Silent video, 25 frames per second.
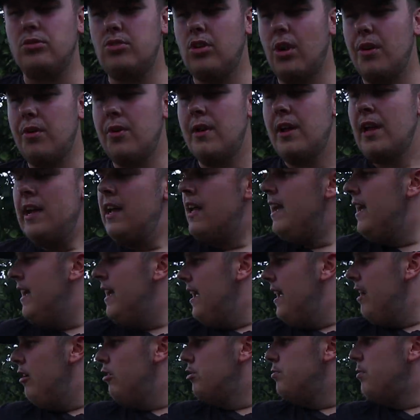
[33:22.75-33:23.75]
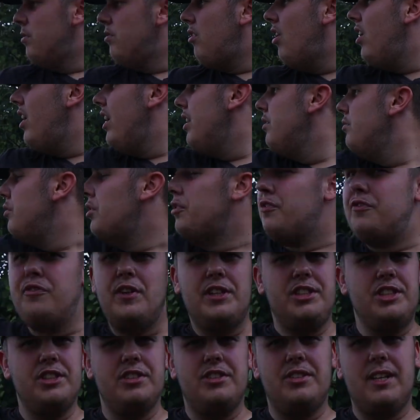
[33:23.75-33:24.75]
So it was my right hand rod
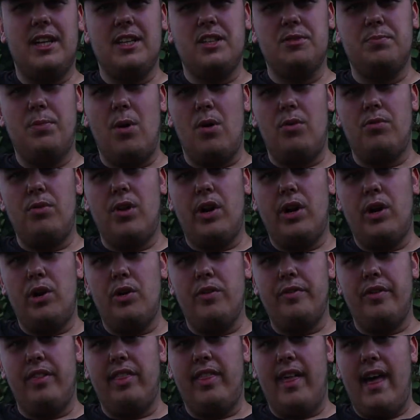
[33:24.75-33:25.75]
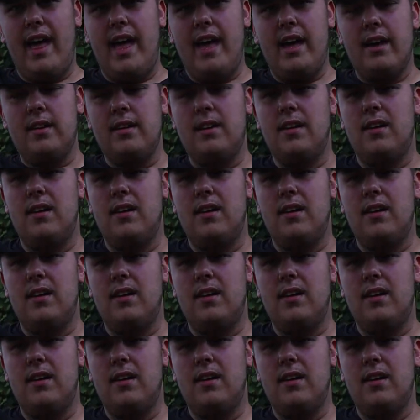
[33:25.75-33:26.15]
fishing to that spot right over there.